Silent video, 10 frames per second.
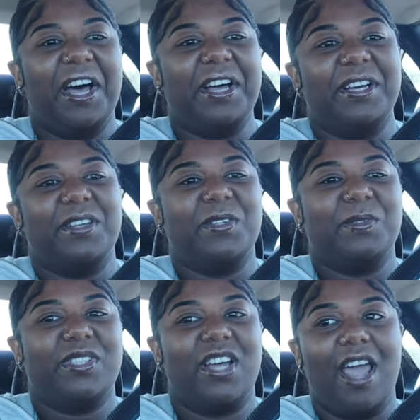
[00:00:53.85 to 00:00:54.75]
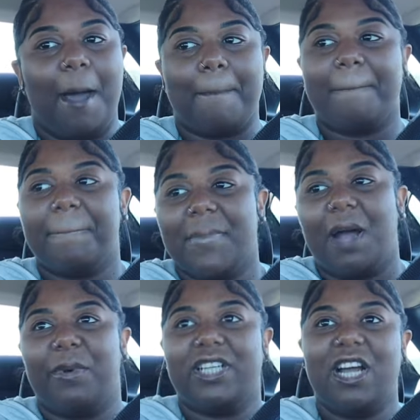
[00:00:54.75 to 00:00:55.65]
um, so yeah,
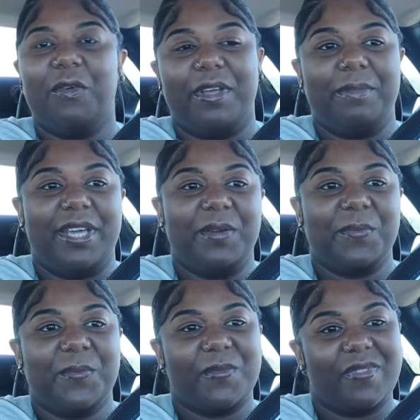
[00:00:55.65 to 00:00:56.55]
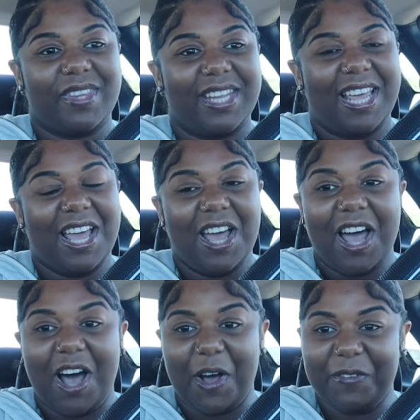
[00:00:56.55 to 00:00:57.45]
I brought y'all with me.
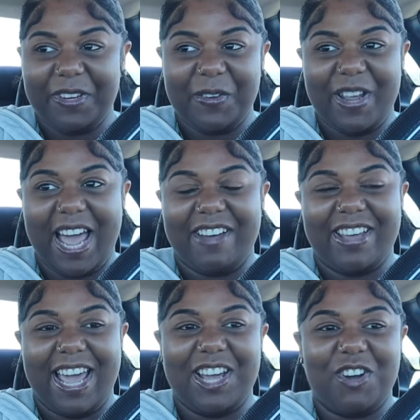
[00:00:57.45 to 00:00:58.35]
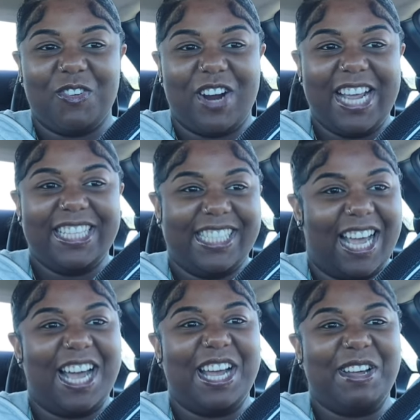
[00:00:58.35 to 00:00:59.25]
Hopefully we have a great
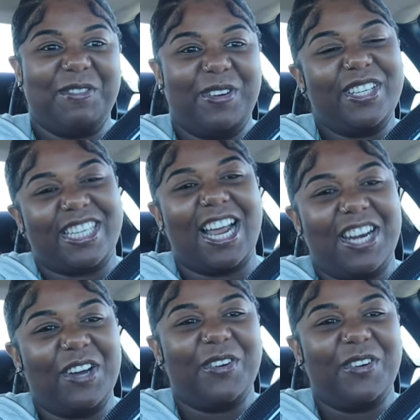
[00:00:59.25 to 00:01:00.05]
time, which I know